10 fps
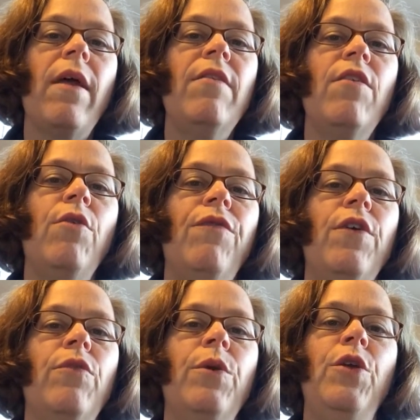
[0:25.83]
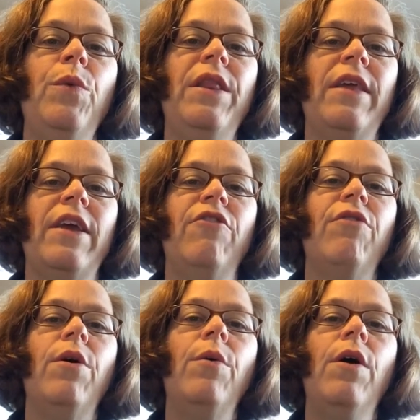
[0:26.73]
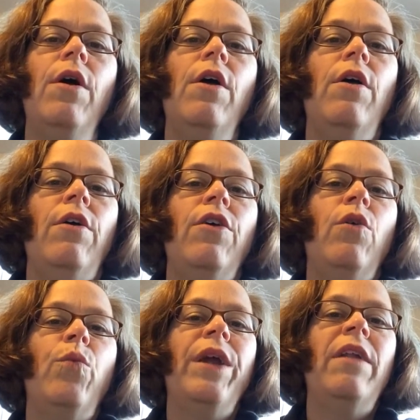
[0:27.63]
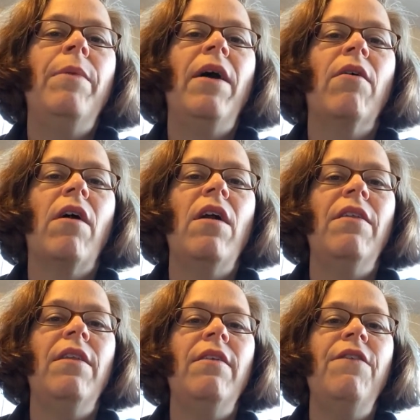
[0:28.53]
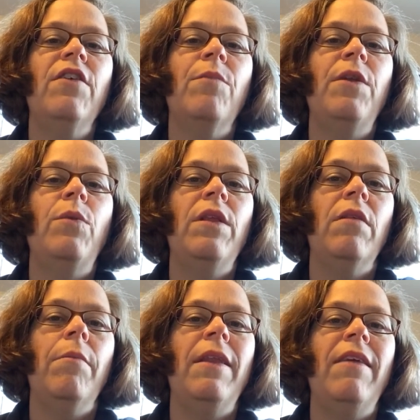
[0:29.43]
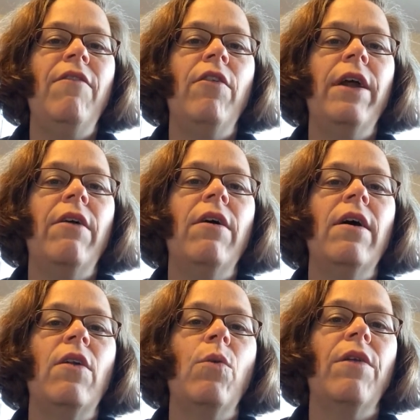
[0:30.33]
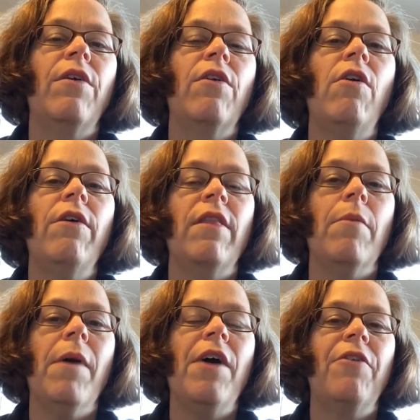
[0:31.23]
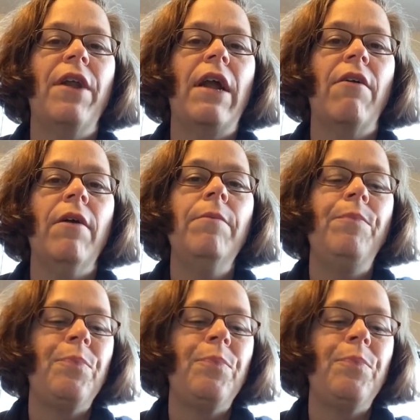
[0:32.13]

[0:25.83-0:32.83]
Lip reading: And so, first, when you read the intro, you'll read about kind of the difference between the medieval era and what they're calling the modern era.